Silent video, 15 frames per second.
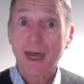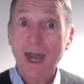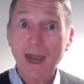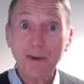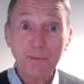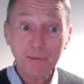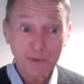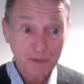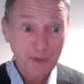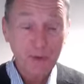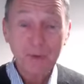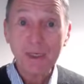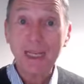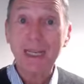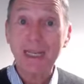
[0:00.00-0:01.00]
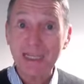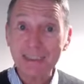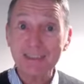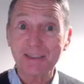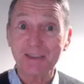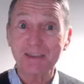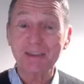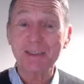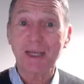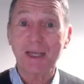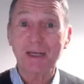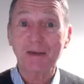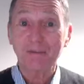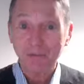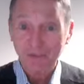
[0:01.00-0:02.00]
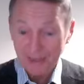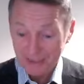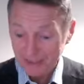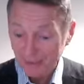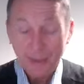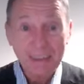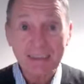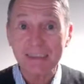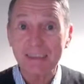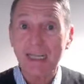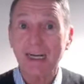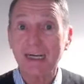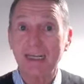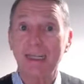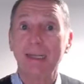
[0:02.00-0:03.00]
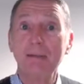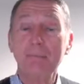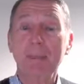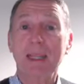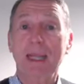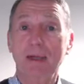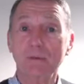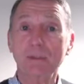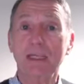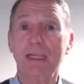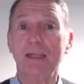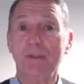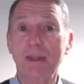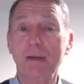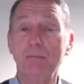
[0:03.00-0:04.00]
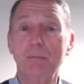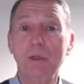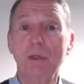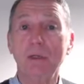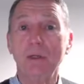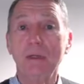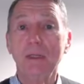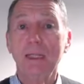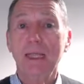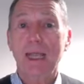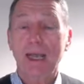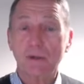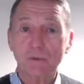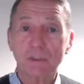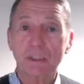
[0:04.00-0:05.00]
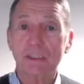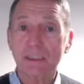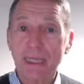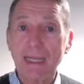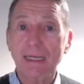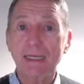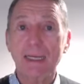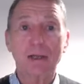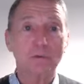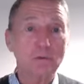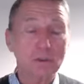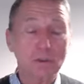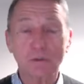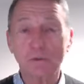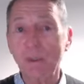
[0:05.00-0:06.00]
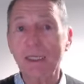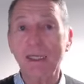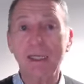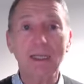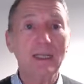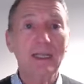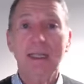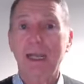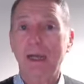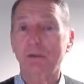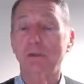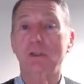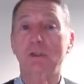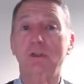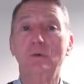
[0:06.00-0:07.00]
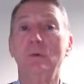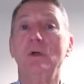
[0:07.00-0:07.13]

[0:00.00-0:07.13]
I would go and get lessons and I'd find out exactly how to hit that ball, how to stand, how to swing, how to do